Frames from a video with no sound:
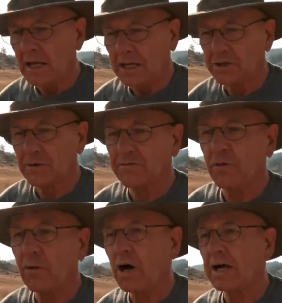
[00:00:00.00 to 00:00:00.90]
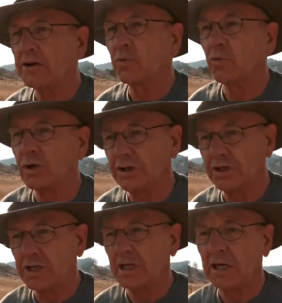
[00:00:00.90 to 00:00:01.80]
And she went for a walk in the
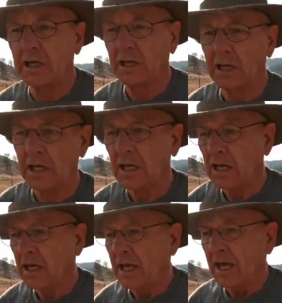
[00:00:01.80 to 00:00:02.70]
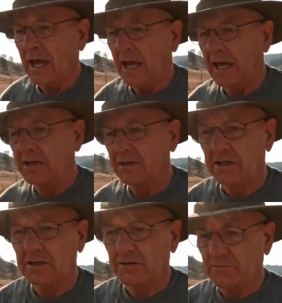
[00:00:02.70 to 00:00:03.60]
woods,
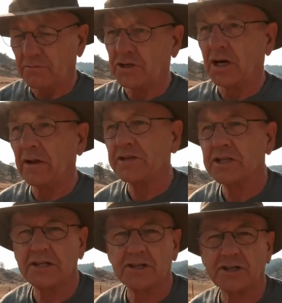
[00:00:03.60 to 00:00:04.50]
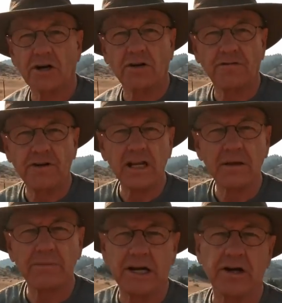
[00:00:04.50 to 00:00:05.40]
and she all of a sudden started
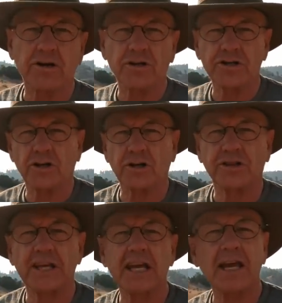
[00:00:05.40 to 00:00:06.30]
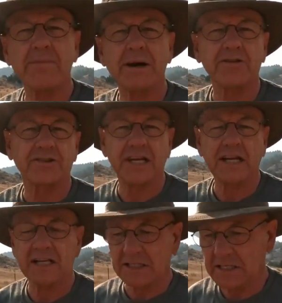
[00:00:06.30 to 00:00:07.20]
feeling better, started thinking about
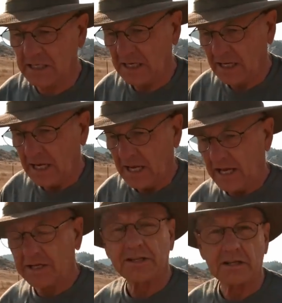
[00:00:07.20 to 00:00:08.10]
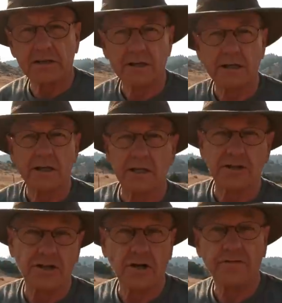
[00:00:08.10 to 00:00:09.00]
things, and
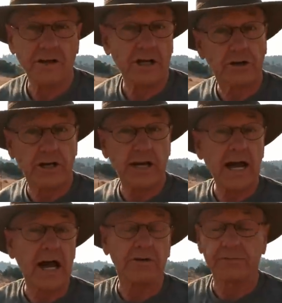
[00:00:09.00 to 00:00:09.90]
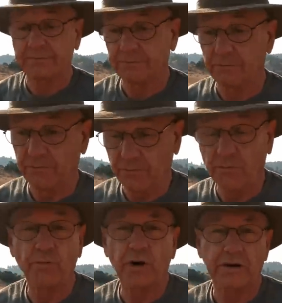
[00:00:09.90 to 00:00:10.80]
started figuring it out,
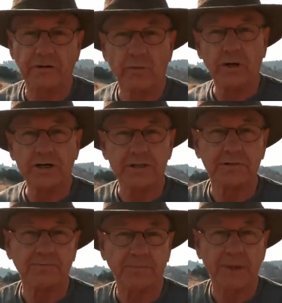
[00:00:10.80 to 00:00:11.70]
whatever it was.